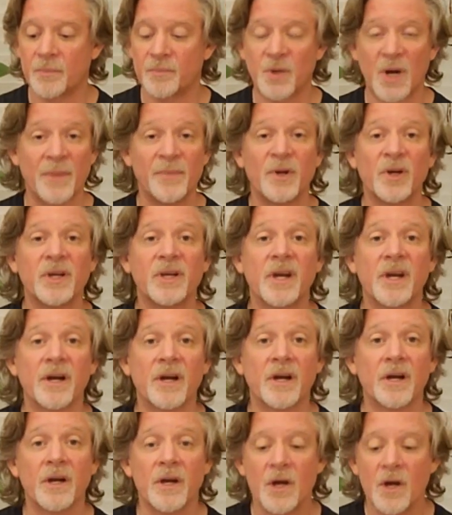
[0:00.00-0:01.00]
primary
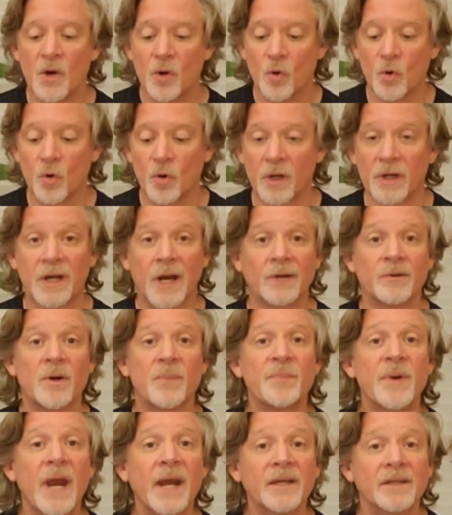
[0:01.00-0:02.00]
care or
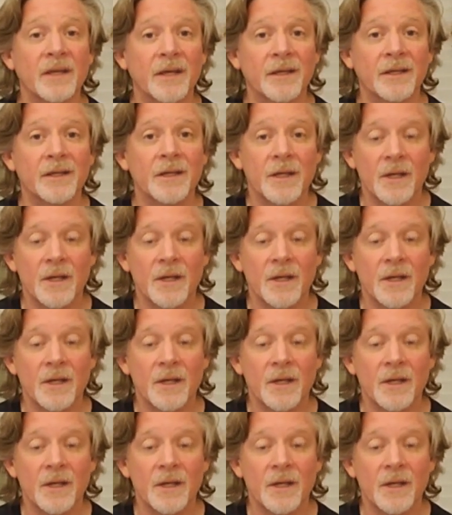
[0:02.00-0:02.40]
chiropractic